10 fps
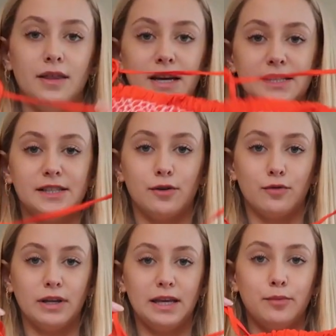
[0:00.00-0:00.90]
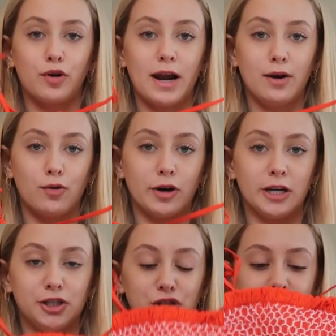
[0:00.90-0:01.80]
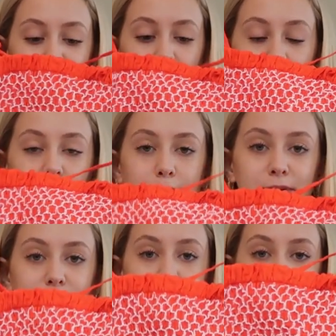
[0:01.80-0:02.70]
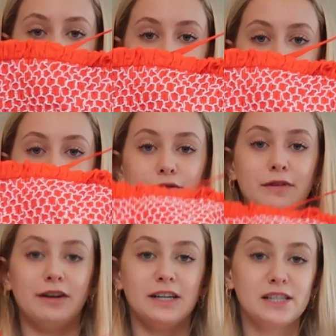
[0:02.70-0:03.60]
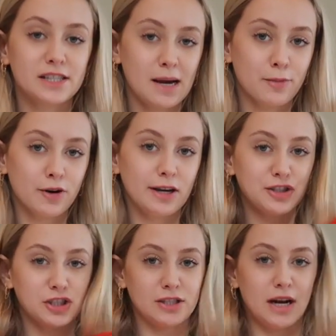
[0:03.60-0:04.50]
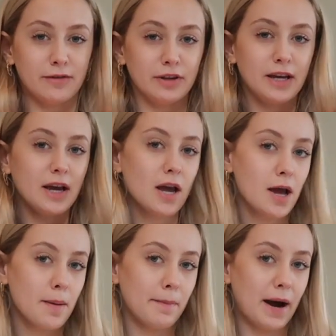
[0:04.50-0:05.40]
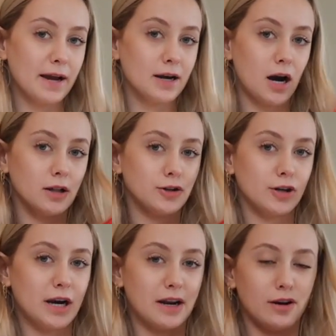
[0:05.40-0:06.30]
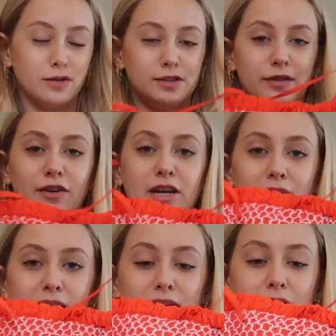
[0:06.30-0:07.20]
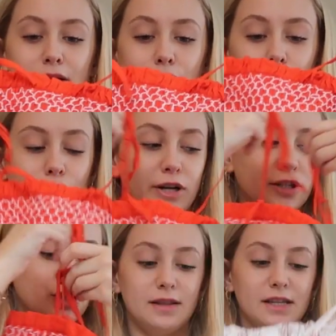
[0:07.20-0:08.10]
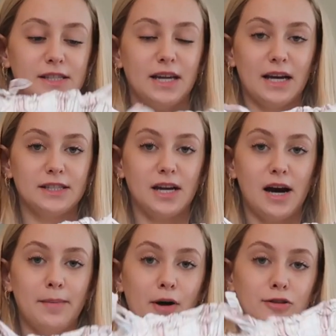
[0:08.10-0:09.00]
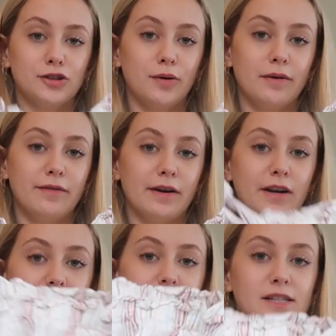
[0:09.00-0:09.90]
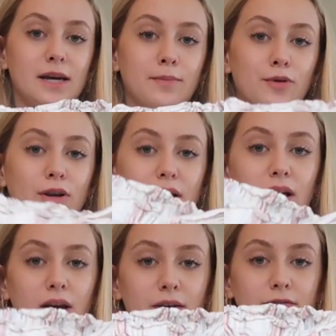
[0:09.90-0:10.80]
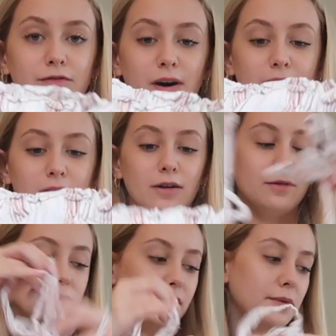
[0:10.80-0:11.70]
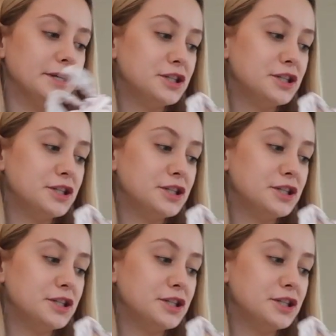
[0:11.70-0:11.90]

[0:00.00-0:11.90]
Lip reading: this really bright orange top, very cute, very summery, just not really my color. I don't know, it's very neon orange. This next top, also very summery, fun little flowy